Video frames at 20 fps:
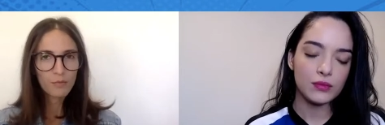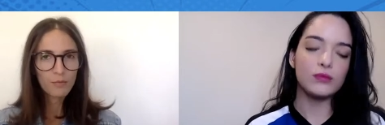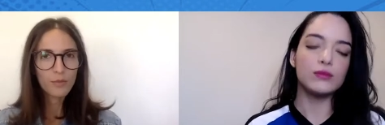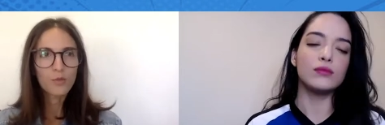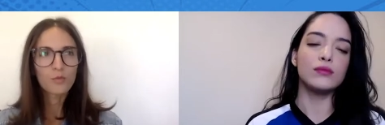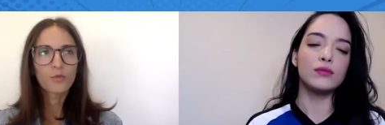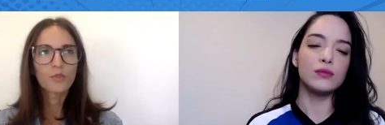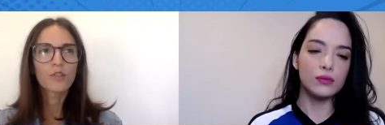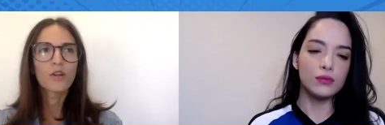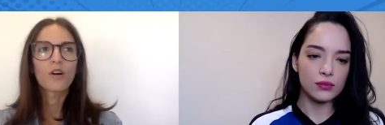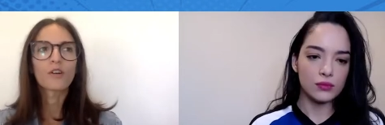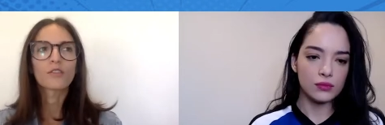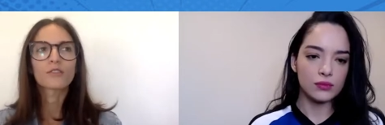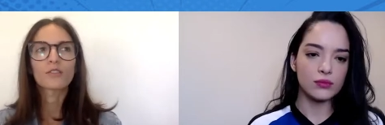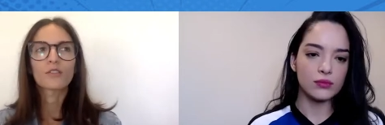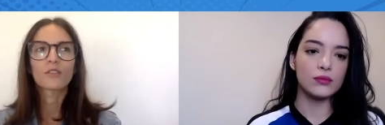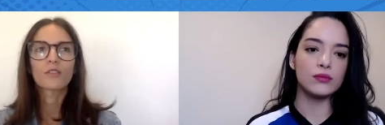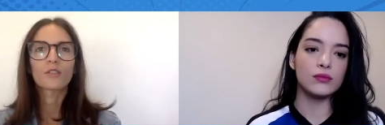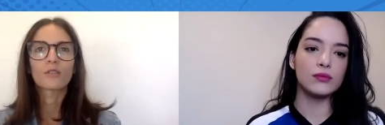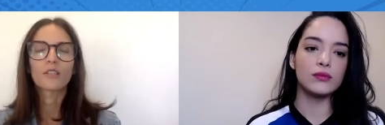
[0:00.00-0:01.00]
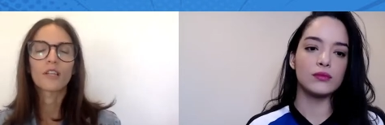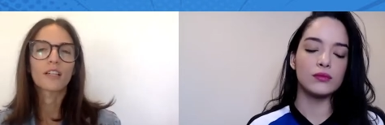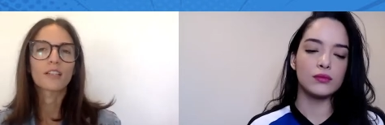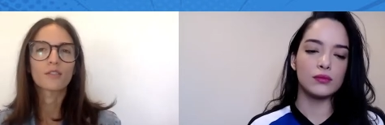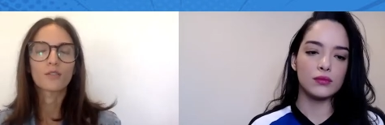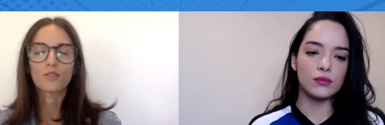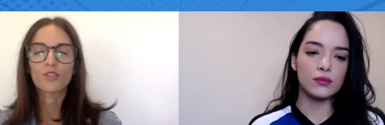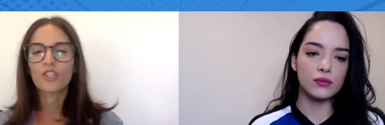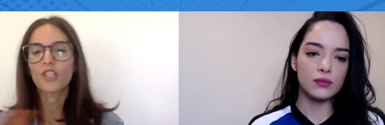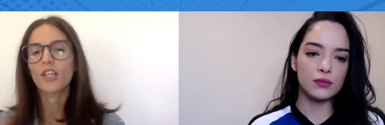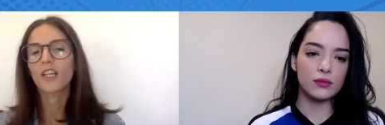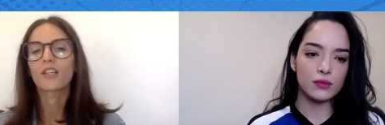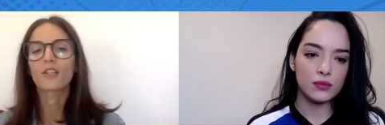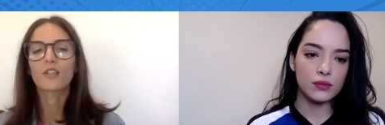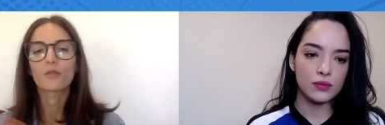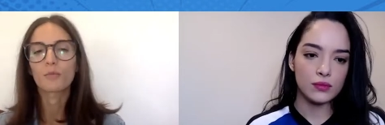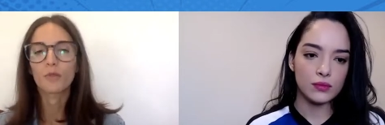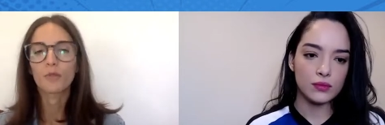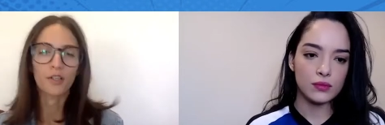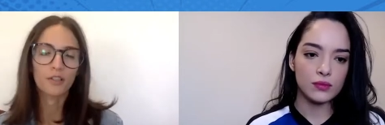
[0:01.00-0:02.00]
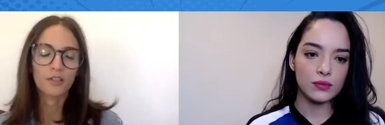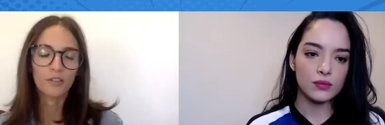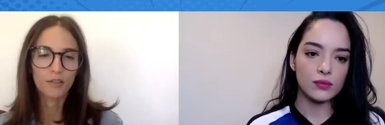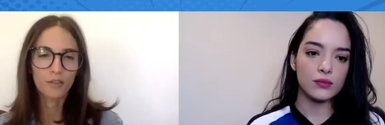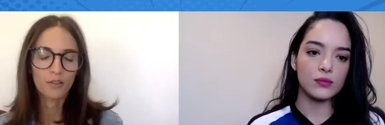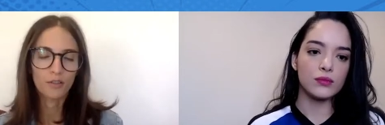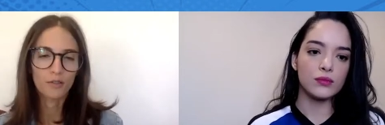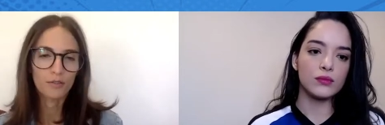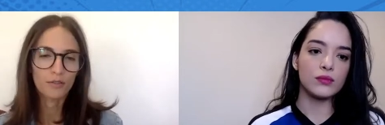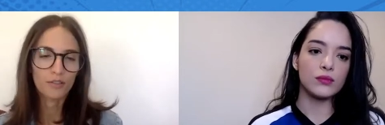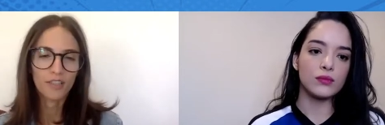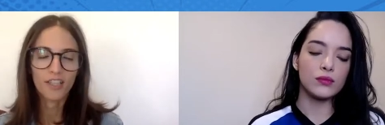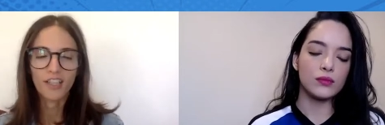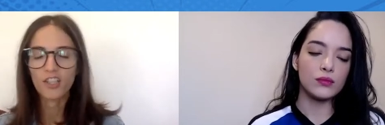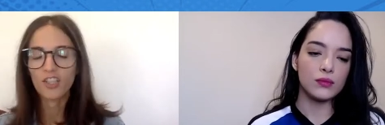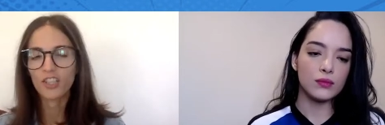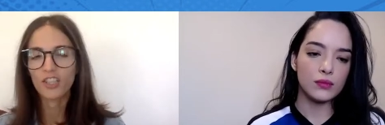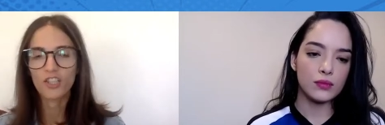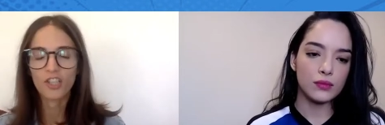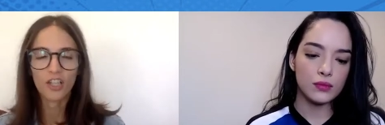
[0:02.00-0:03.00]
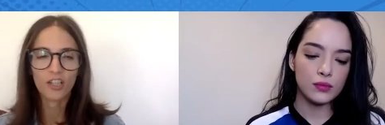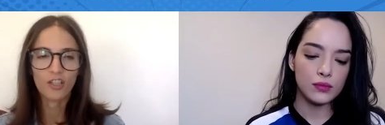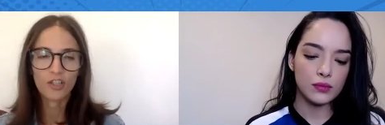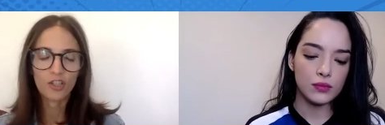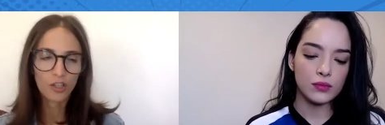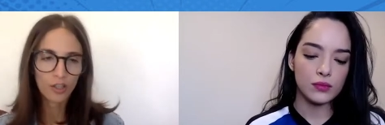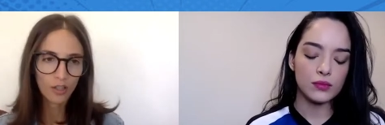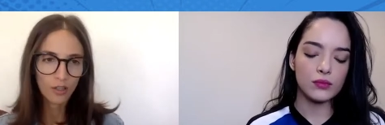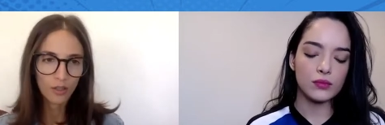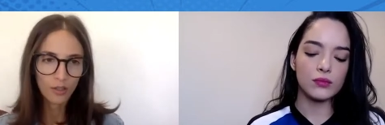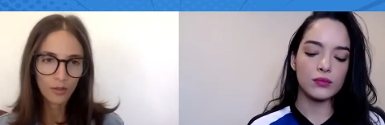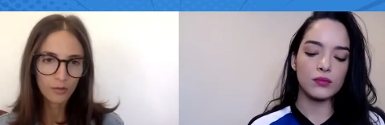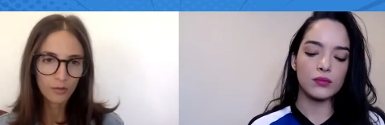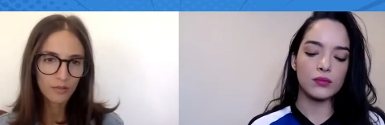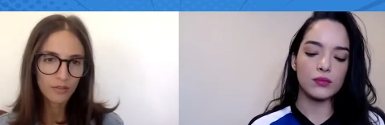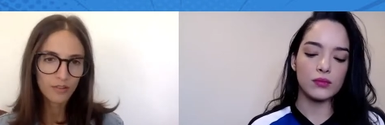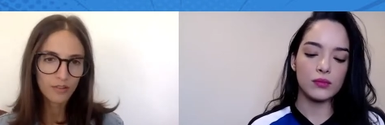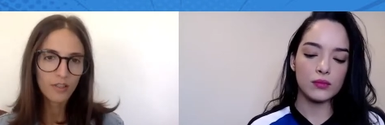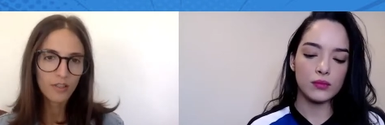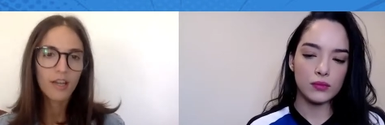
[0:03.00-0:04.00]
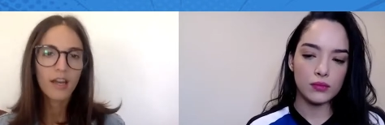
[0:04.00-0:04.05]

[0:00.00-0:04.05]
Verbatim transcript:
Speaker 1: but would also like to change partners, like she changed clothes.